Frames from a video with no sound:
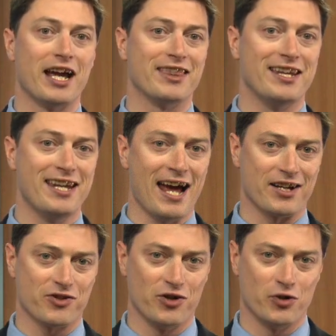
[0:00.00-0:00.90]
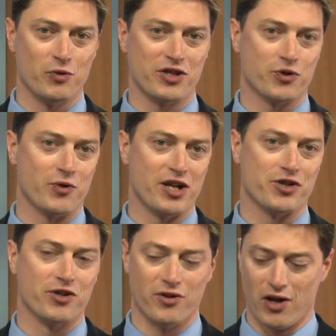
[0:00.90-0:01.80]
at the next
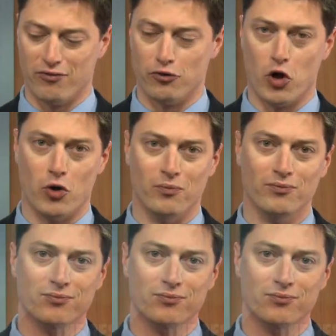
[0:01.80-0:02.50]
restoration of Rome.